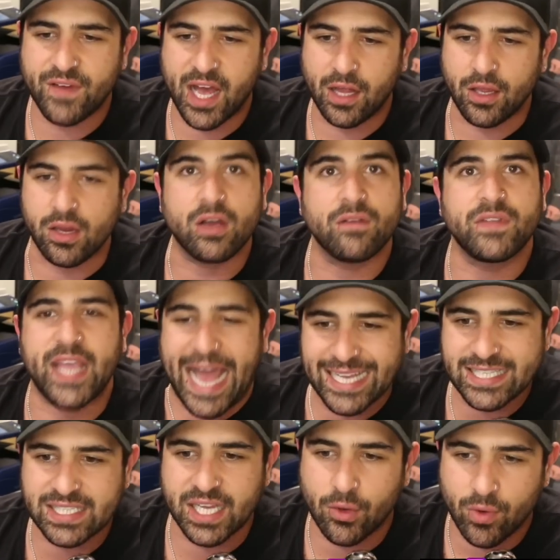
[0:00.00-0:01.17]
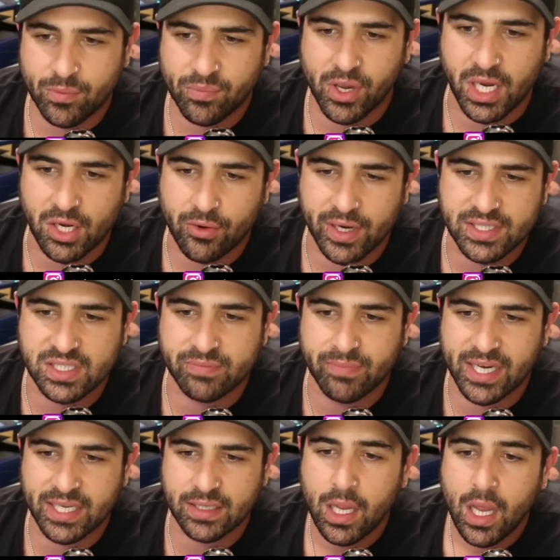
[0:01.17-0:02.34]
value of the asset, crypto, increases
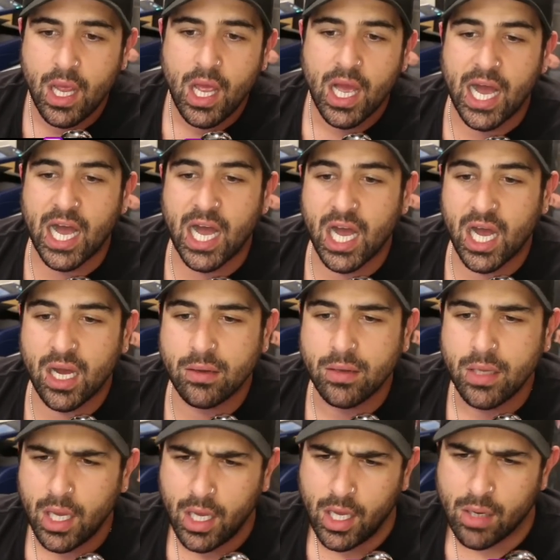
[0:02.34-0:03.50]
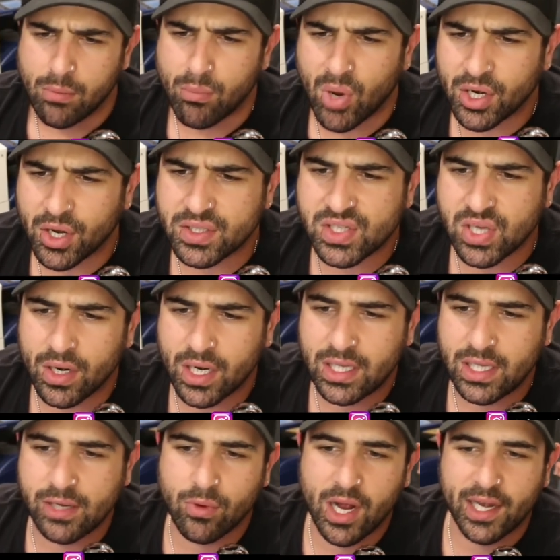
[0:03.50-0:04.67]
uh,
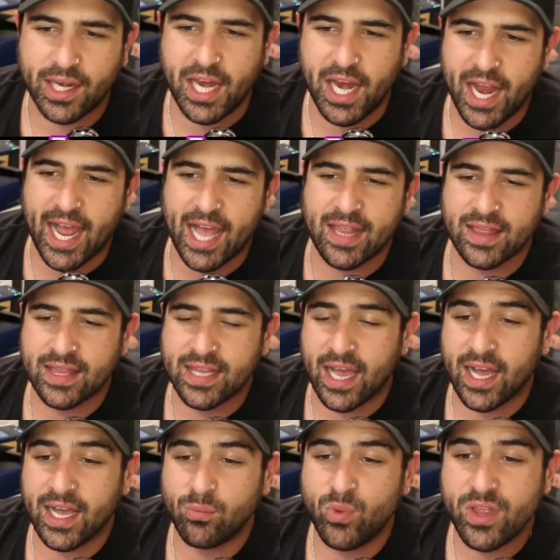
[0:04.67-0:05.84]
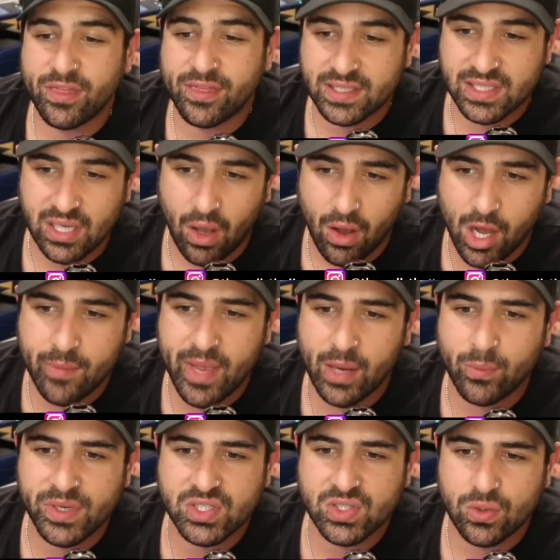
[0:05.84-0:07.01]
monotonically right here. And uh, with the time,
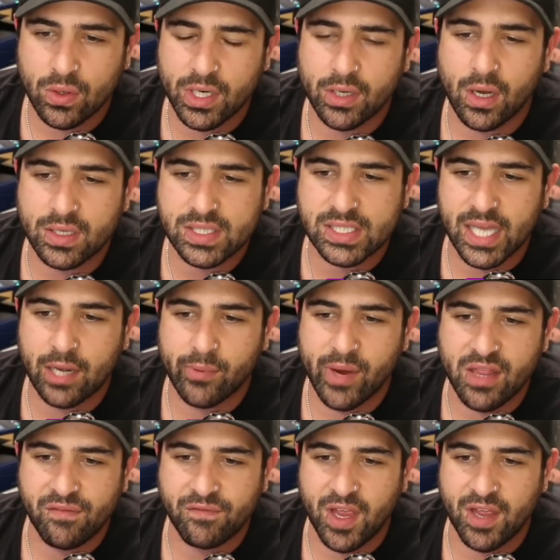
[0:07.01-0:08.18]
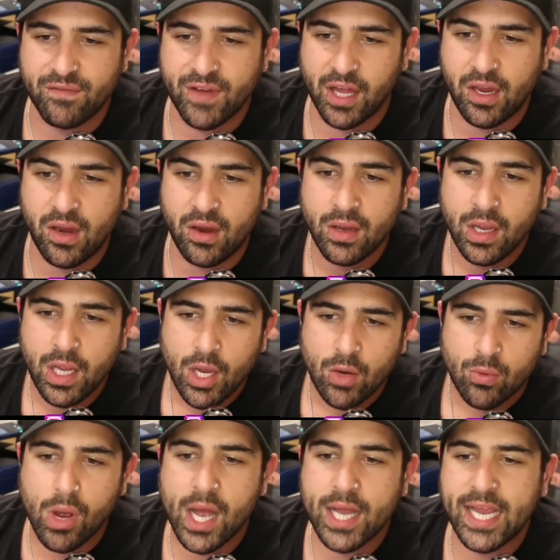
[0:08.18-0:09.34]
and we sort and oscillate around the fair value.
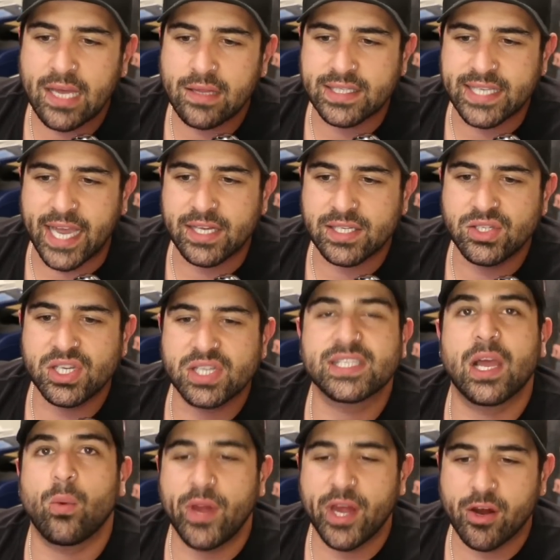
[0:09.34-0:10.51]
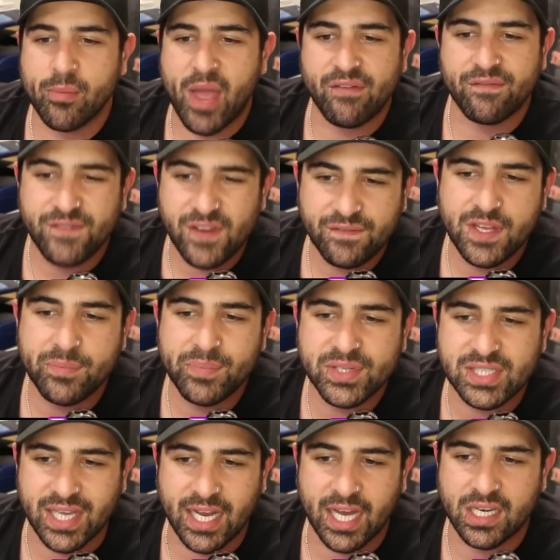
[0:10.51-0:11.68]
Right now, the data suggests that we are about
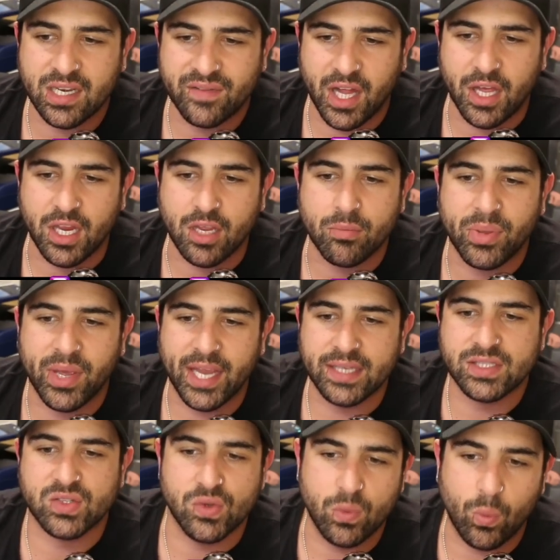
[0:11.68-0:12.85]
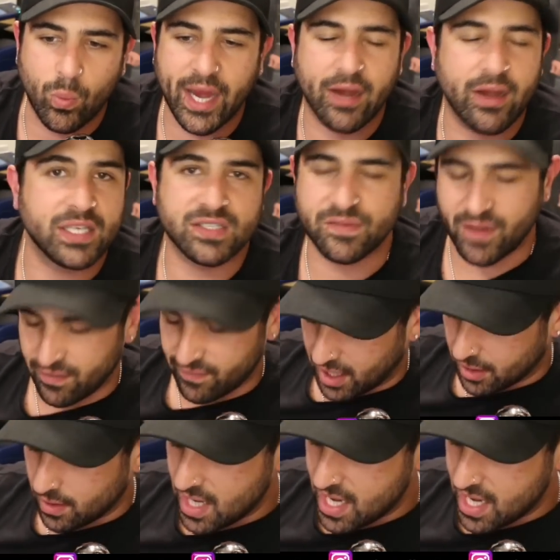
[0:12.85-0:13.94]
50% undervalued compared to where its fair value